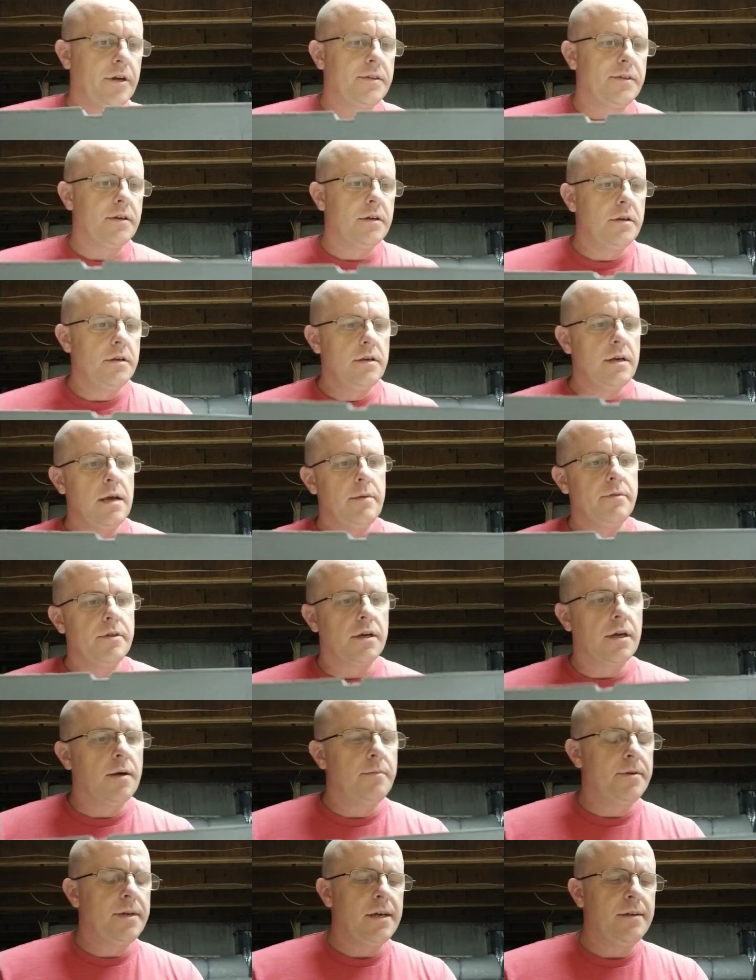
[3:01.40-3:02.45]
the name of the
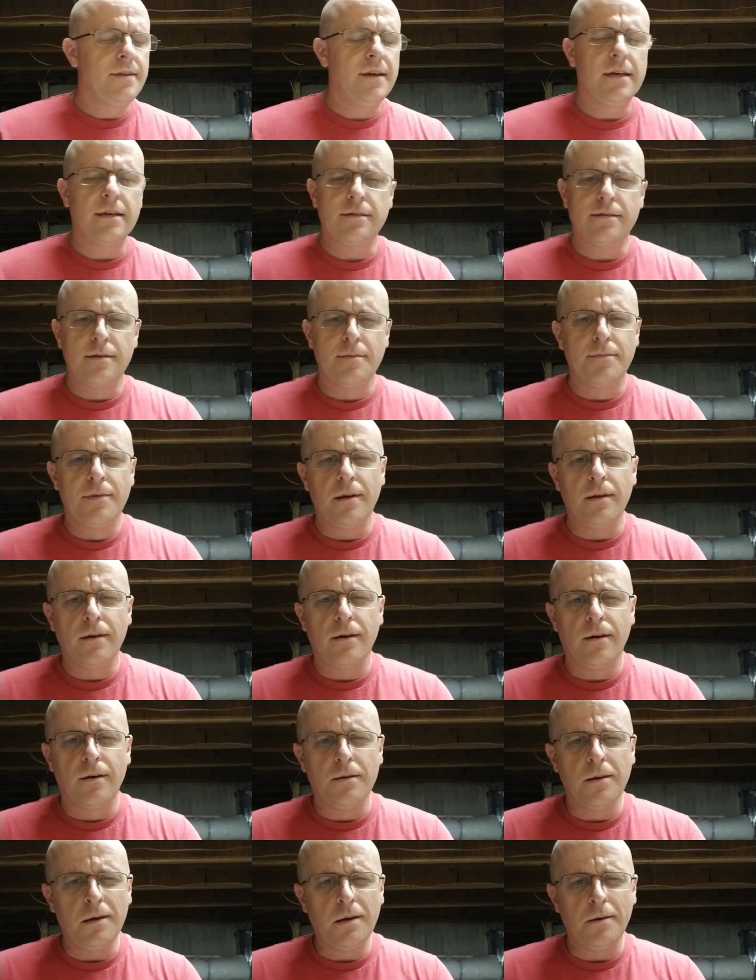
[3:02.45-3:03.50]
company, I think it's something
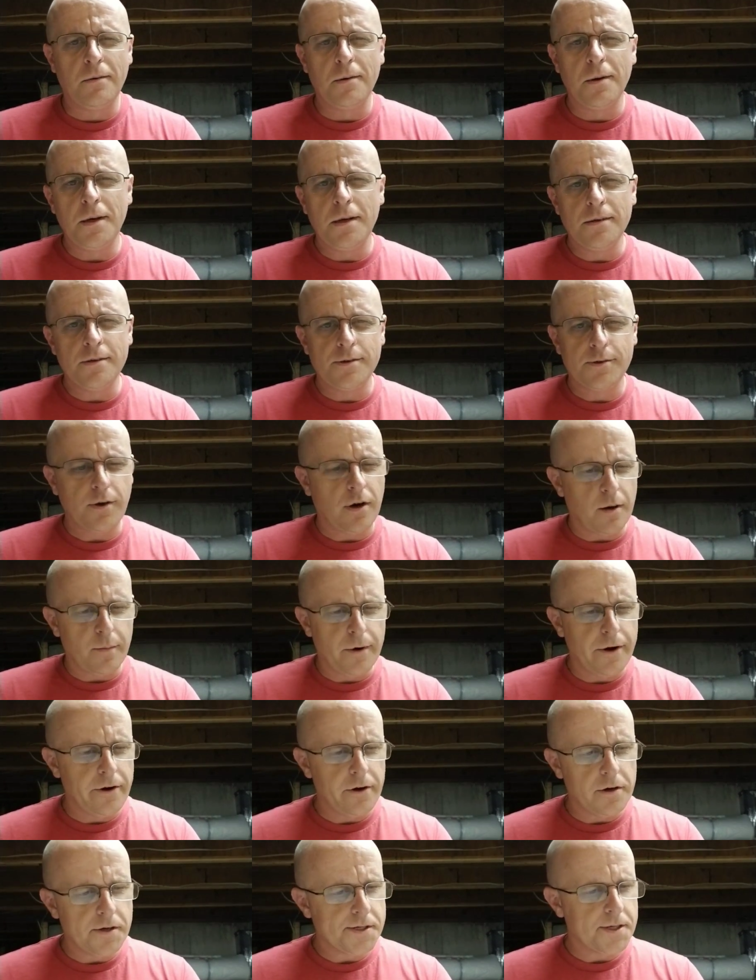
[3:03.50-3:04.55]
called like Green
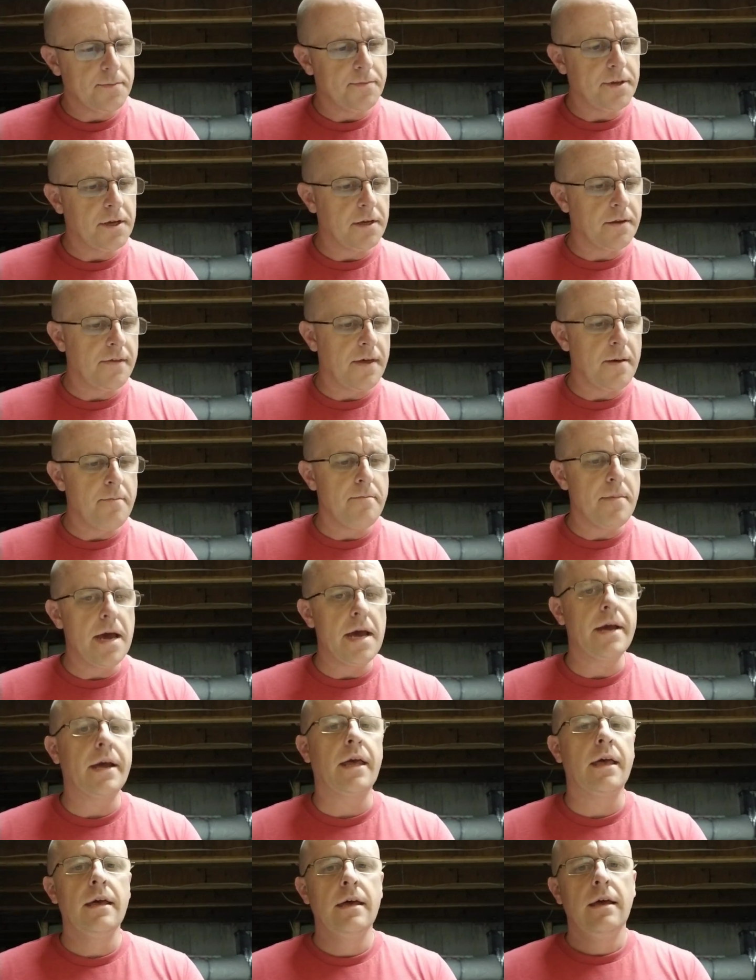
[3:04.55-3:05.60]
Strawberry or something. They
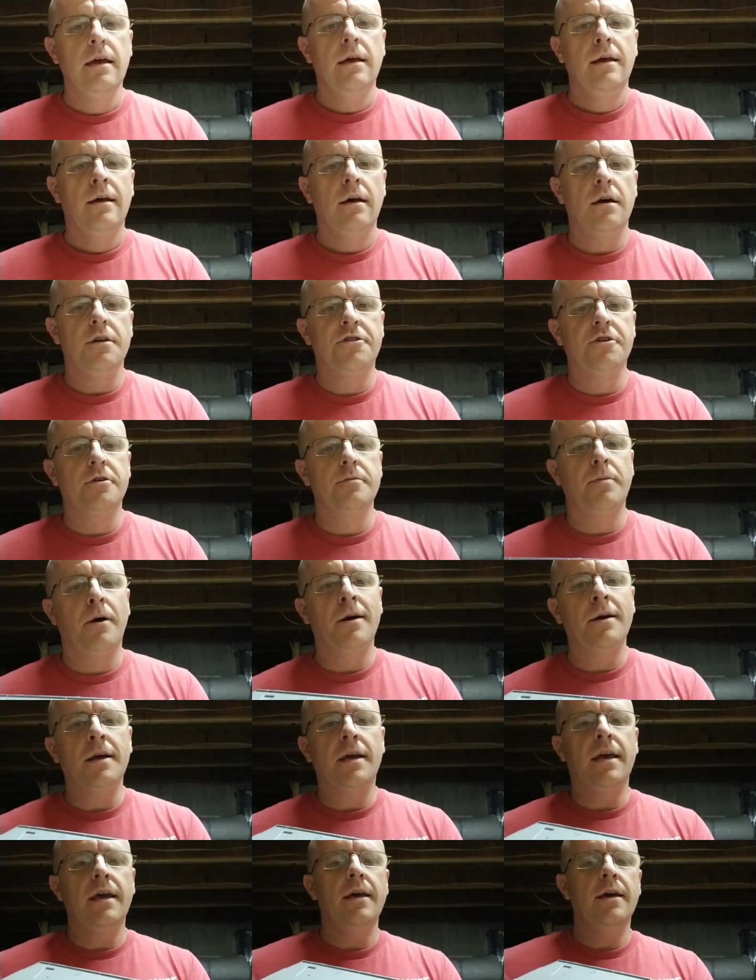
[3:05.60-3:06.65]
make a
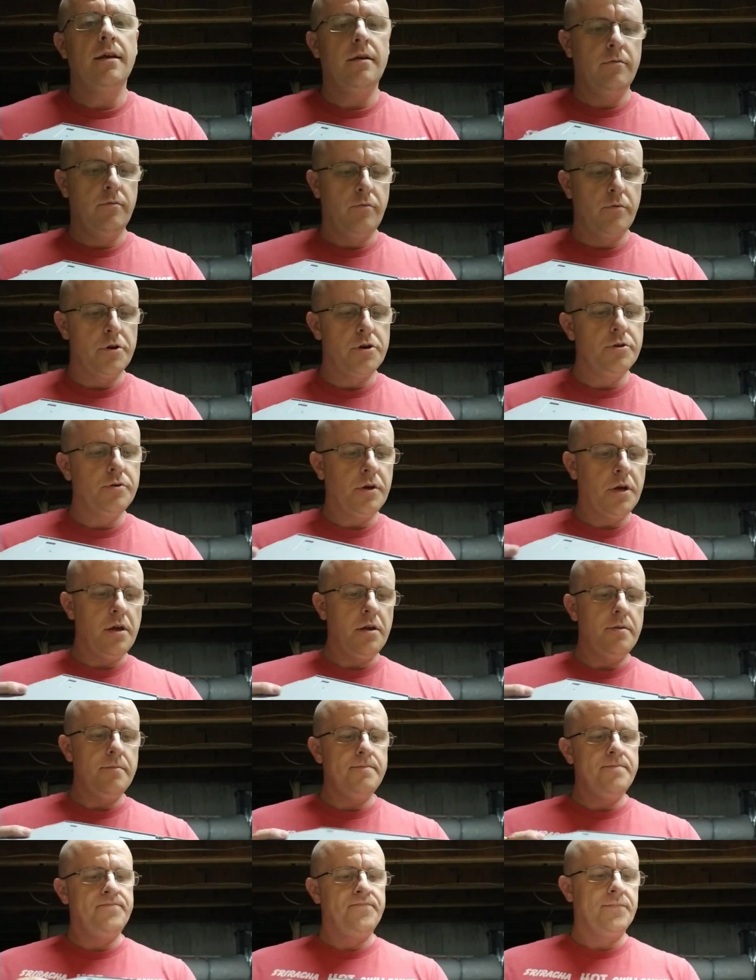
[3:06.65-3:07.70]
third-party kit where you
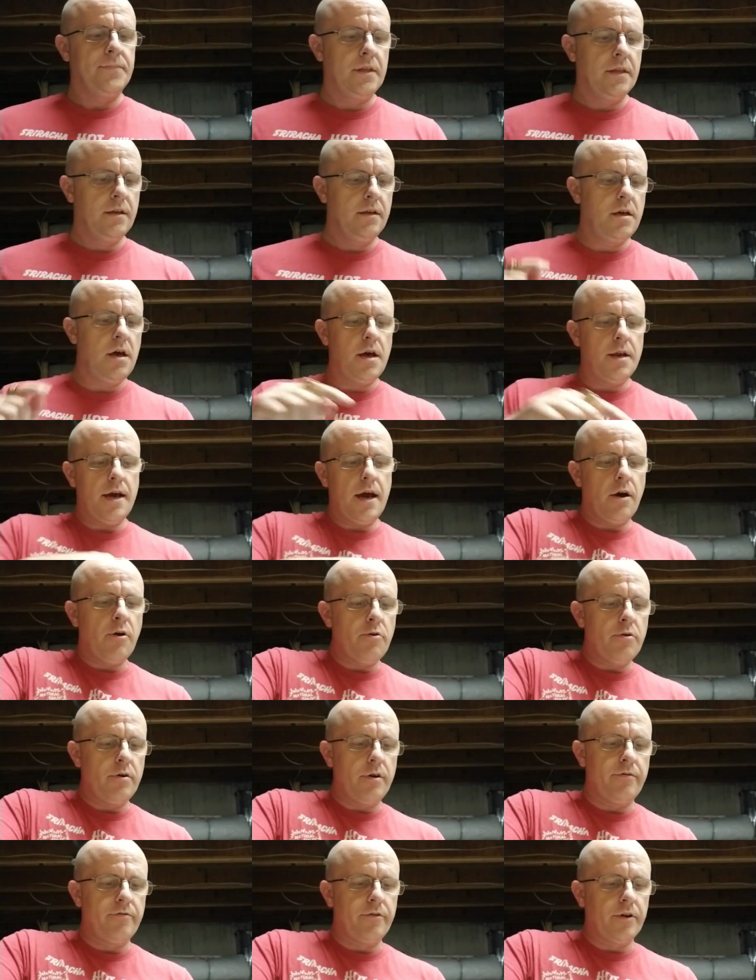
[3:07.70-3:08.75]
can cut out,
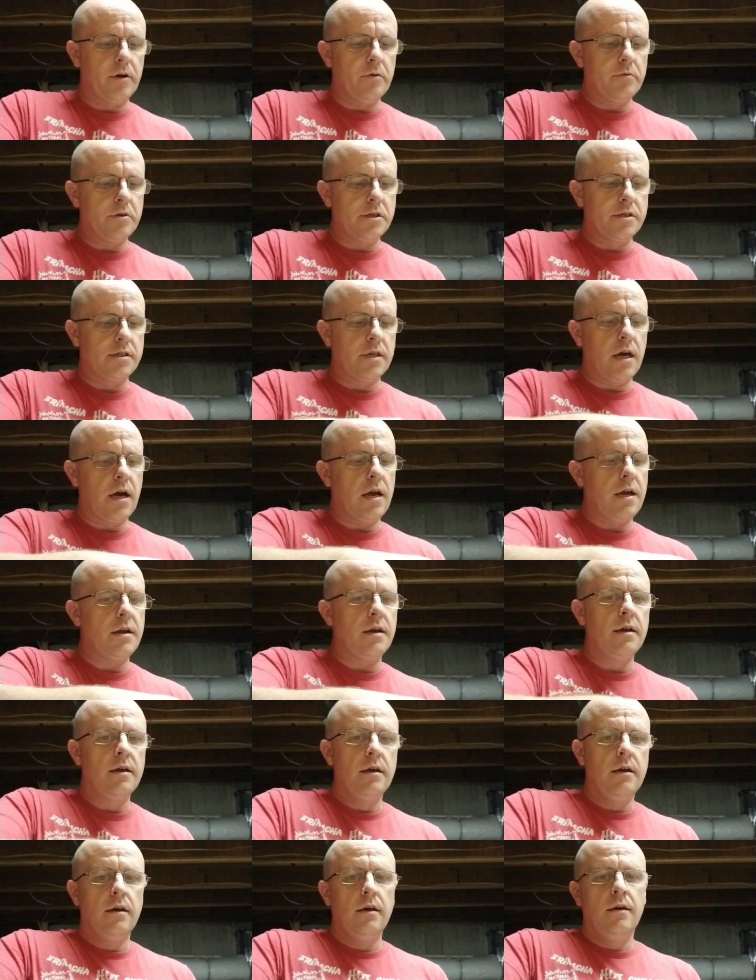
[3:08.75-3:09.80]
I forget which side
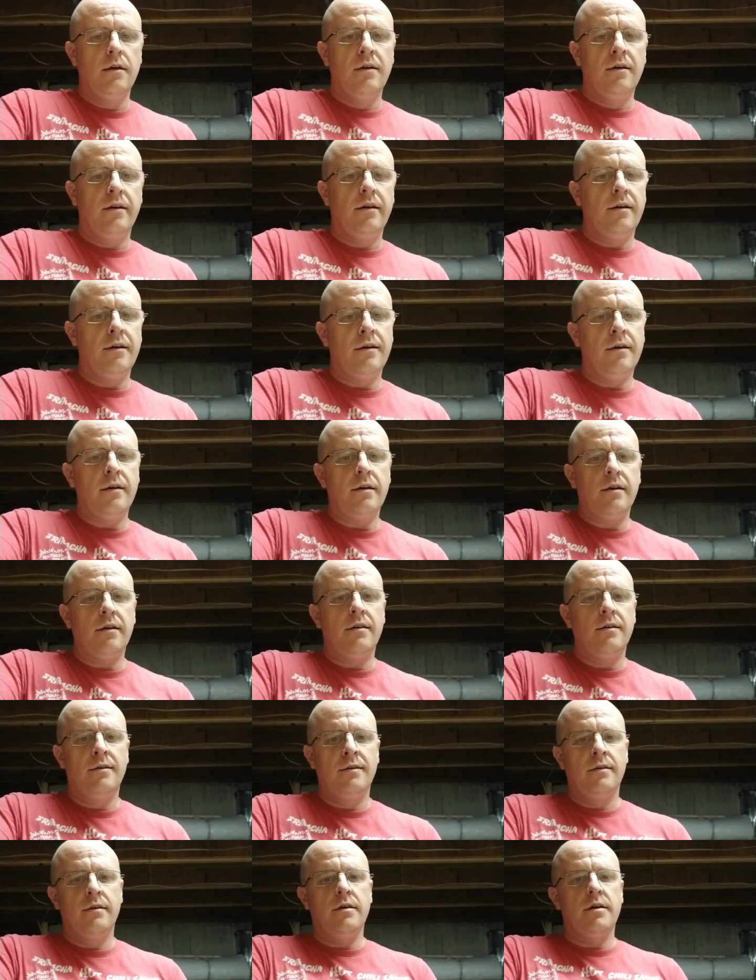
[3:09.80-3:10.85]

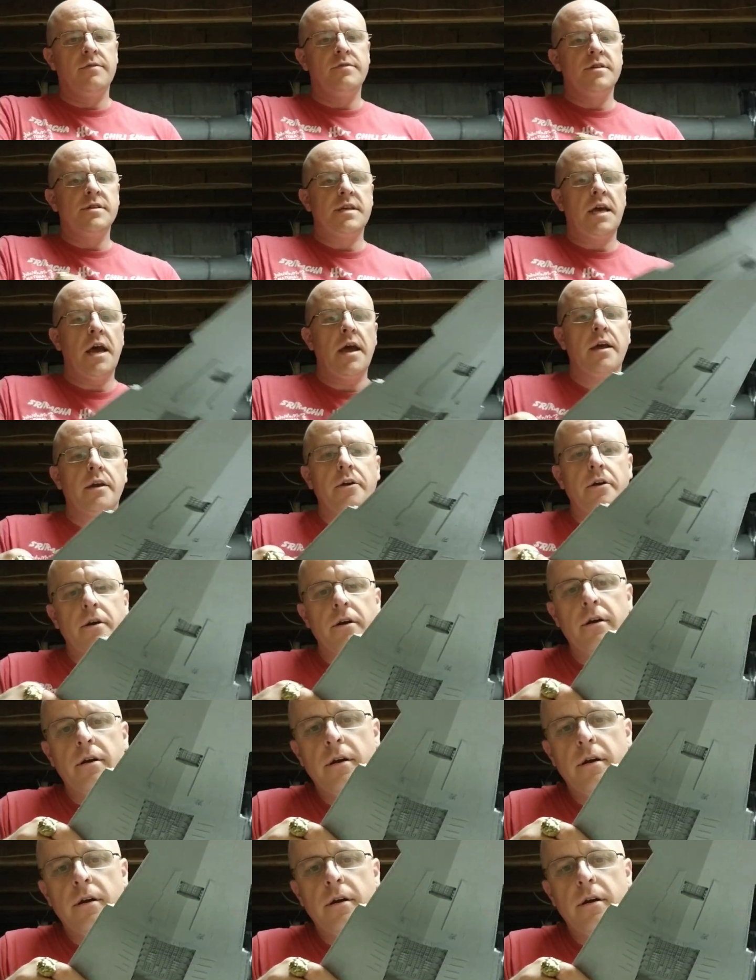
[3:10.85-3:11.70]
of this hanger,